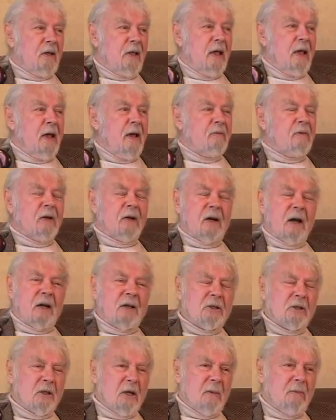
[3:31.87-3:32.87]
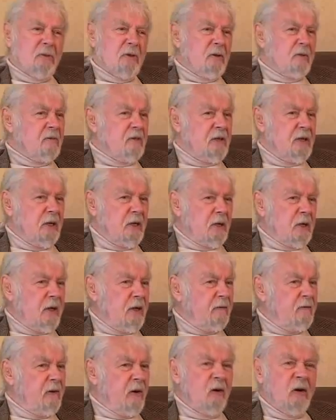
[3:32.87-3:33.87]
they have a concept of
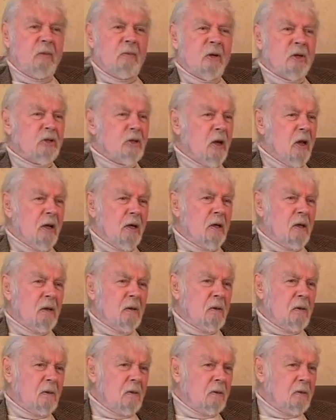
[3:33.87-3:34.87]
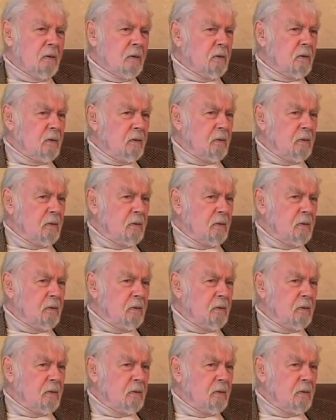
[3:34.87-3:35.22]
deity very much like our own.